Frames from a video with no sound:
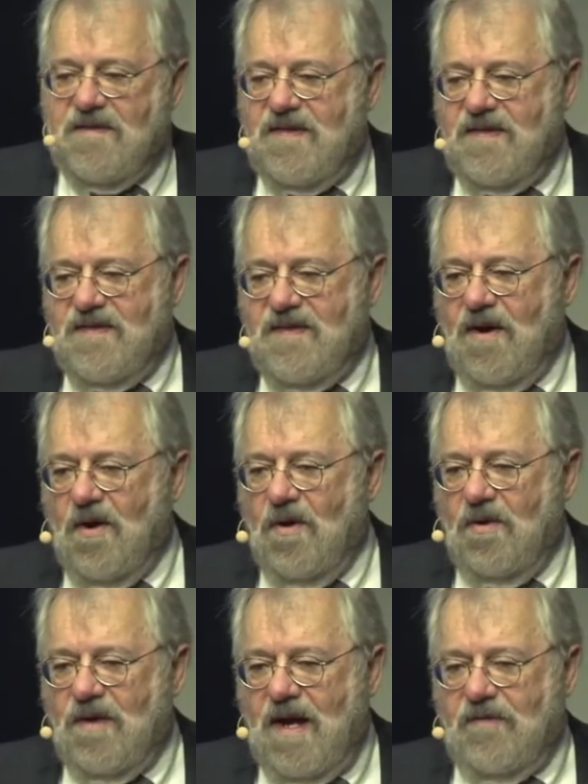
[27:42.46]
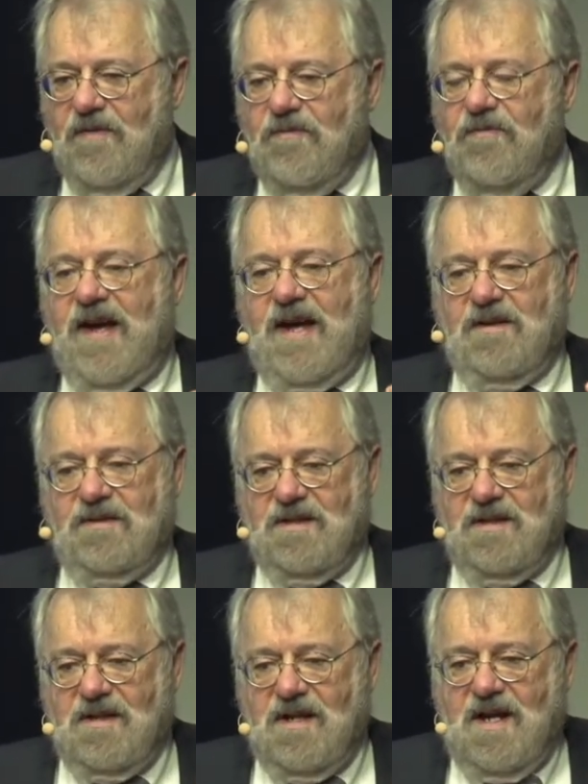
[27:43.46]
The whole effort failed.
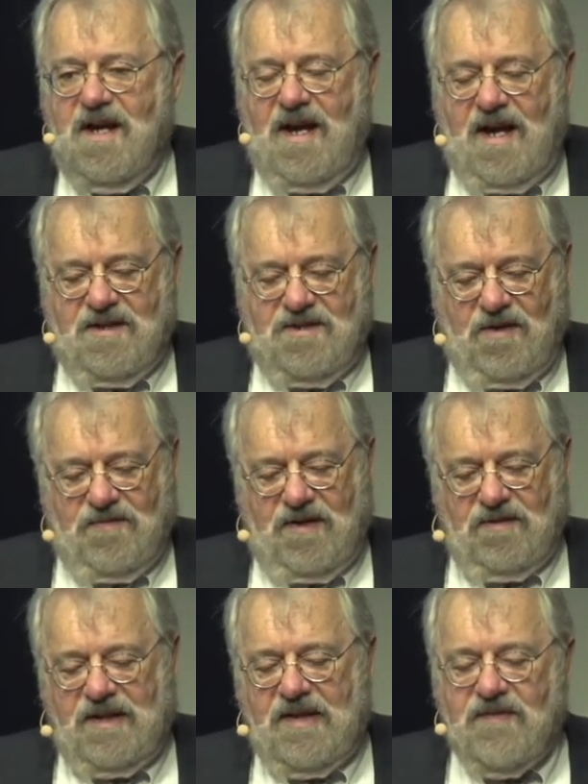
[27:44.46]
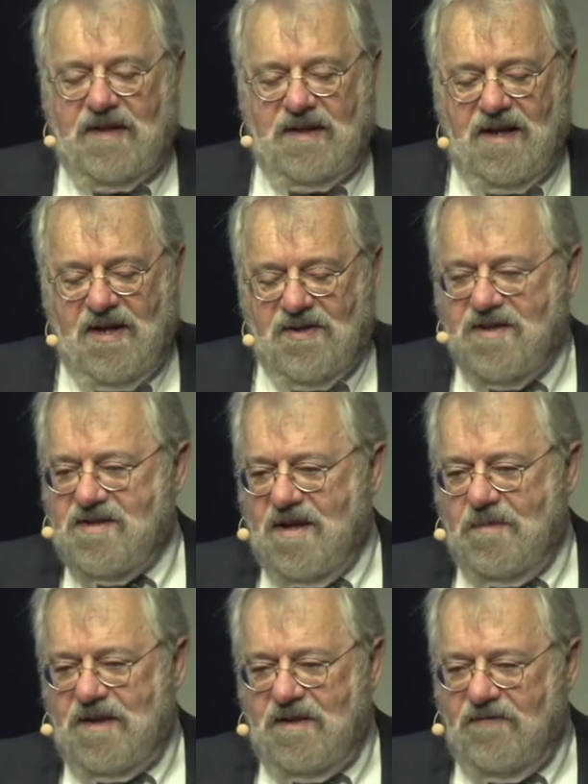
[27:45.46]
And so they're leaving the
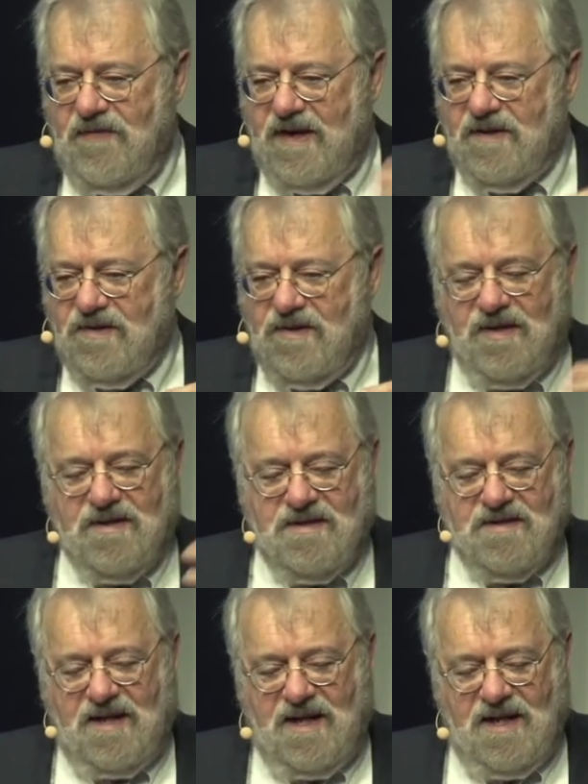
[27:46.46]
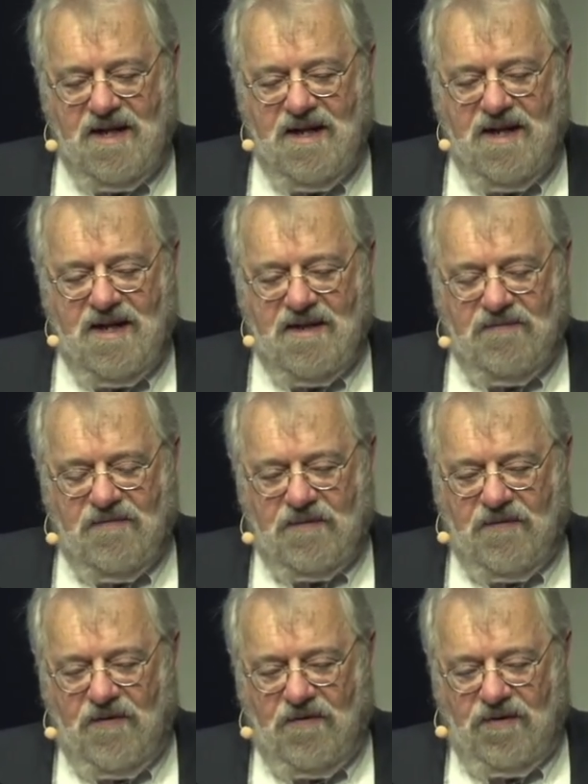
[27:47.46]
summit in failure. You can see from
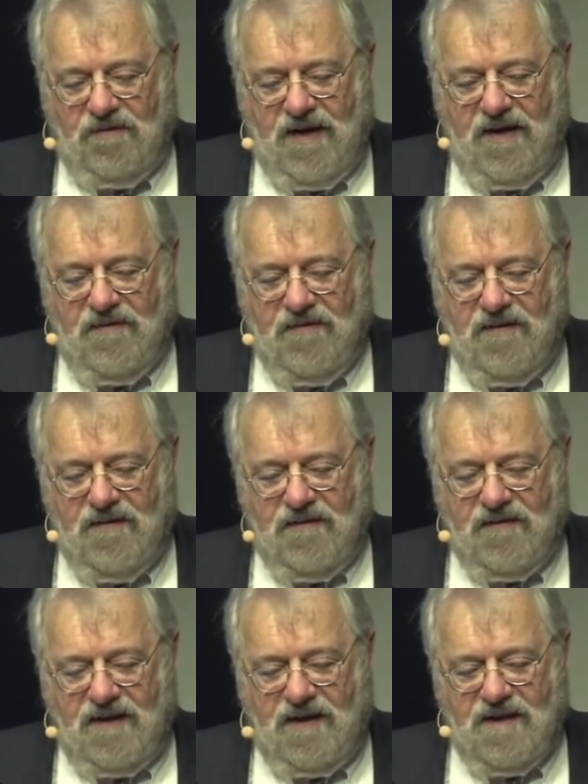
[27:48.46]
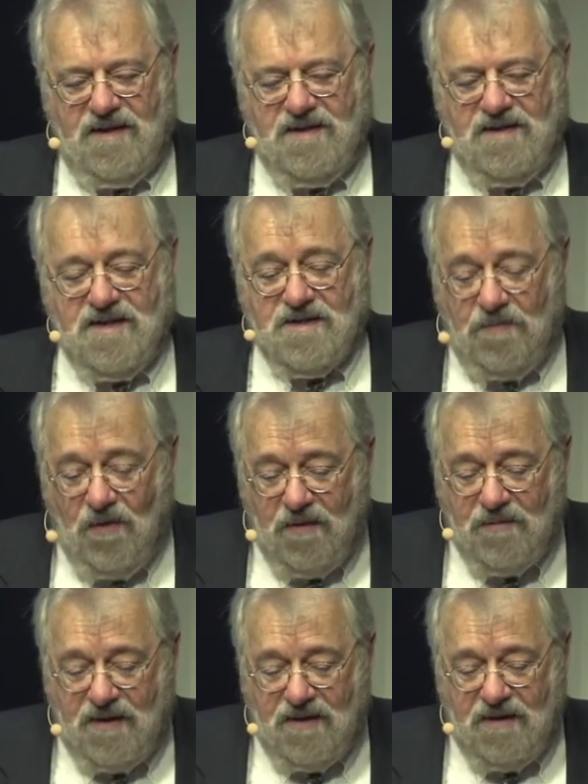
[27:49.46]
the photograph the
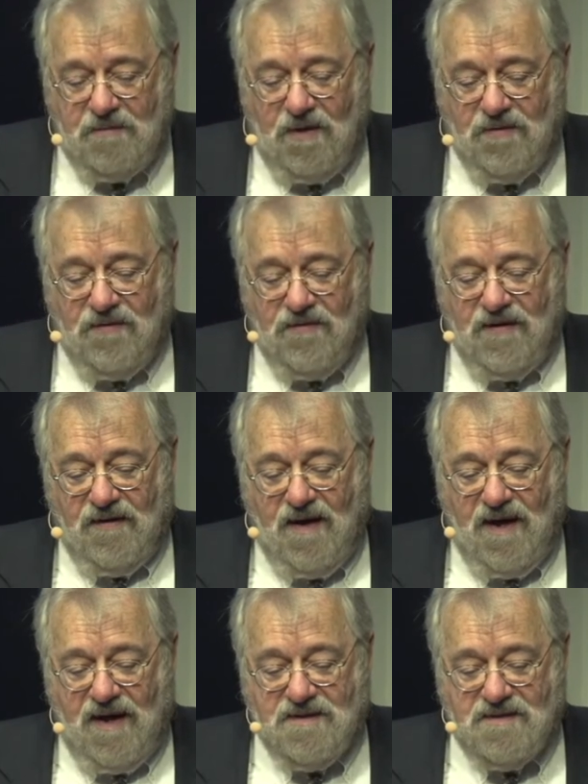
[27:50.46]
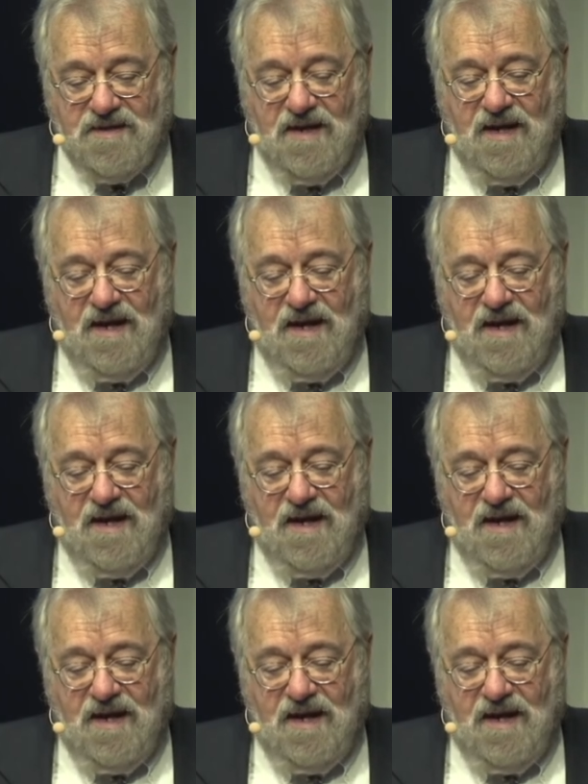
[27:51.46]
disappointment in both of their eyes.